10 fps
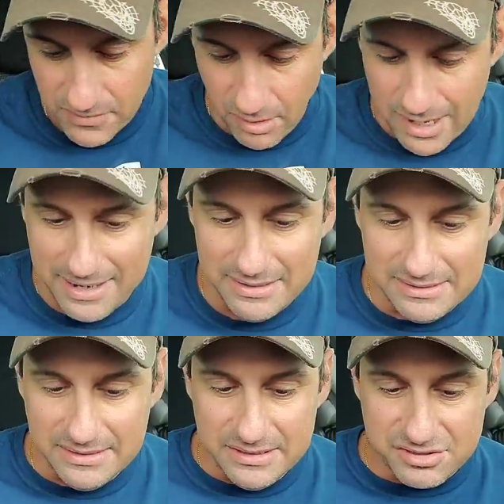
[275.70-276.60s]
All right.
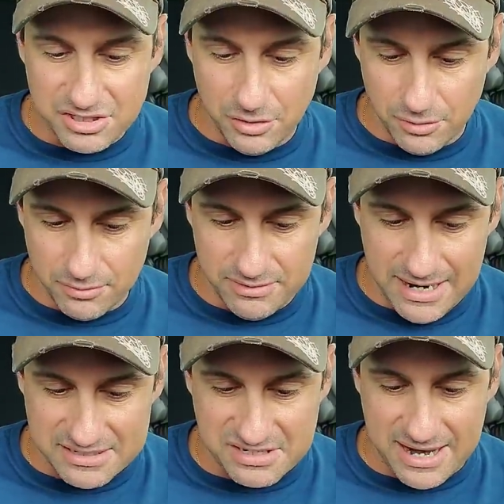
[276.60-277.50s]
So
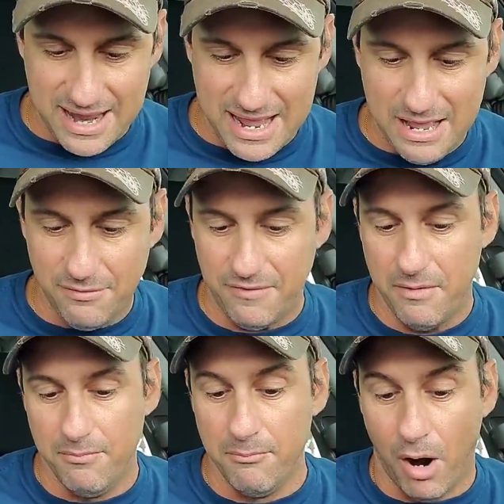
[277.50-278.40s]
next I have
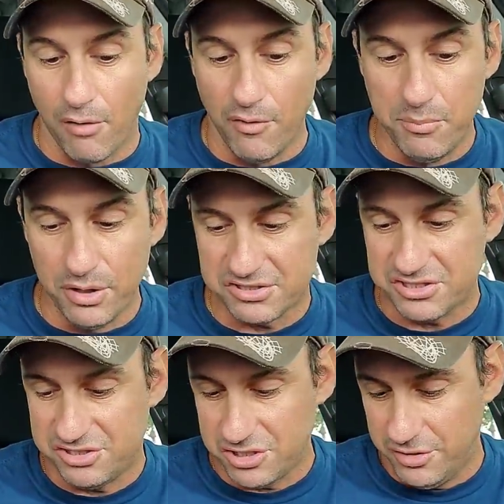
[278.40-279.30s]
Marvel books
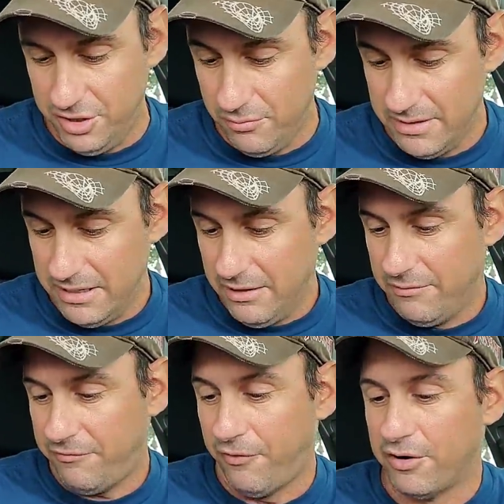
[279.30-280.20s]
to show you.
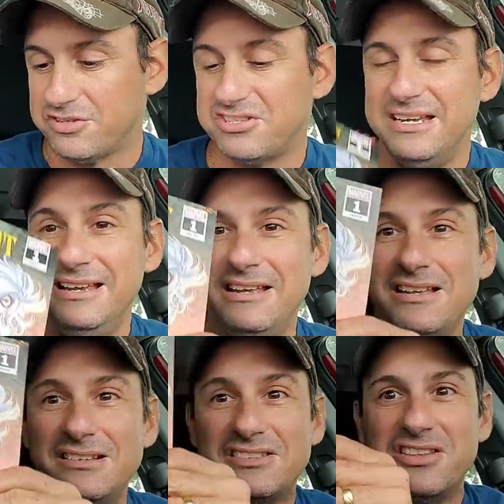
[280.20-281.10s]
First
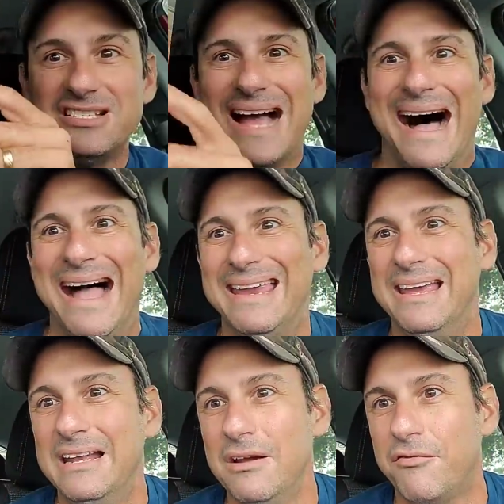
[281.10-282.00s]
is the
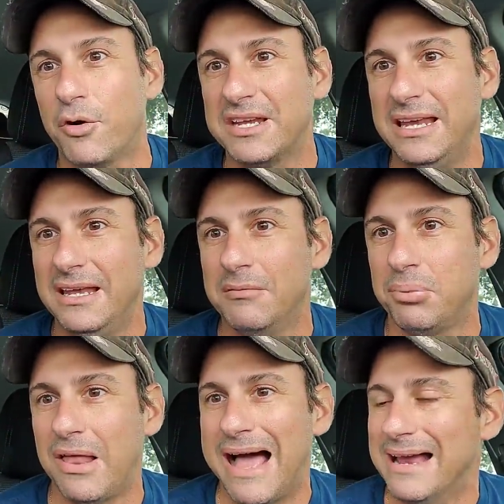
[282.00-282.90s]
tie-in for King in
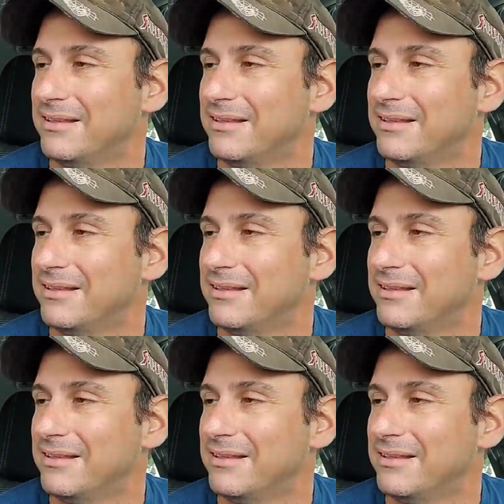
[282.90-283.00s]
Black.